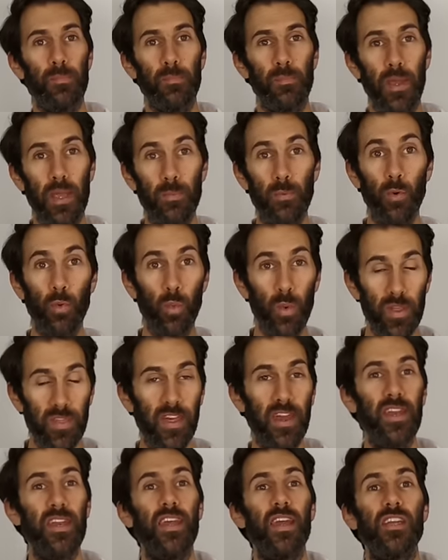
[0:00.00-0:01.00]
people with
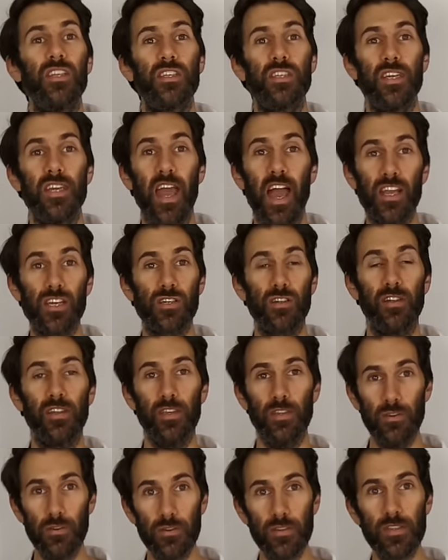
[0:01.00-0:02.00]
ADHD
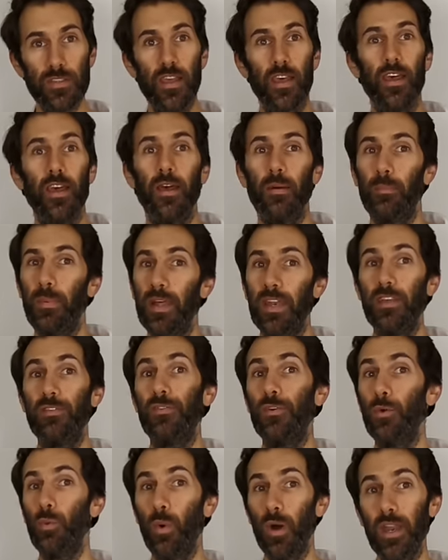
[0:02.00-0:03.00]
actually use. But
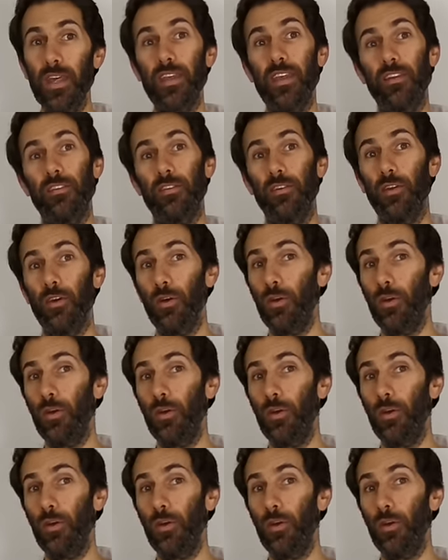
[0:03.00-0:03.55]
if you want to get to